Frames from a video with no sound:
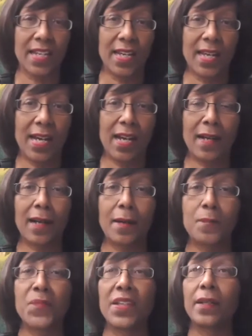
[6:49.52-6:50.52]

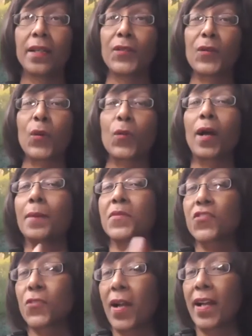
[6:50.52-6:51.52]
I'm
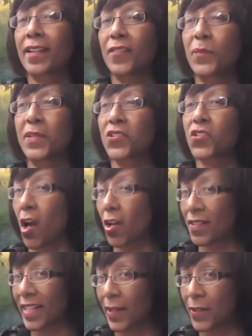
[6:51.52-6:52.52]
sure I could have been
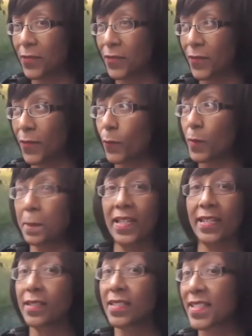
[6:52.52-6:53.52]
talked out of
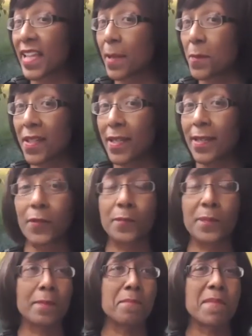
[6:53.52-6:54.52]
repeating the same thing. There'd be
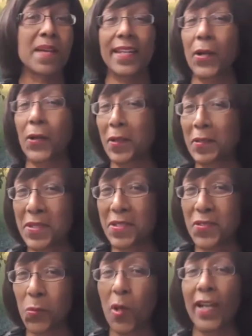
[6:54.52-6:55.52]
many arguments
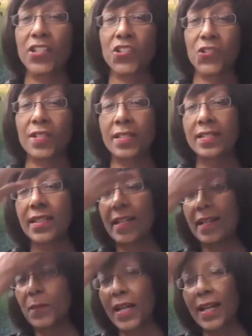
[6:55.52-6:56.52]
why I shouldn't,
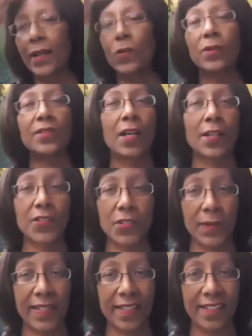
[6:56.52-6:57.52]
but I hold on to
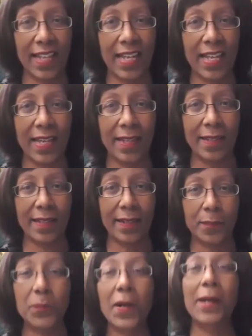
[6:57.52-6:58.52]
it and
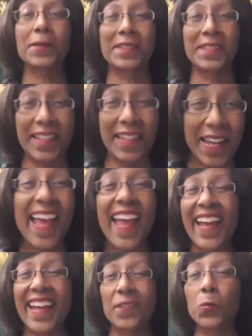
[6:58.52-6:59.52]
proudly,
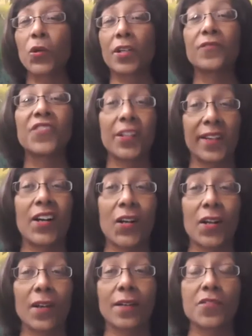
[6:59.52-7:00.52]
and work very
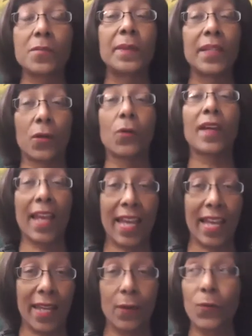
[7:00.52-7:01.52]
hard to be
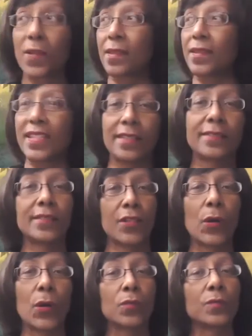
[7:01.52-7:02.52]
okay with these,
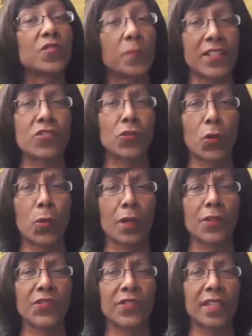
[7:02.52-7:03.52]
special quirks.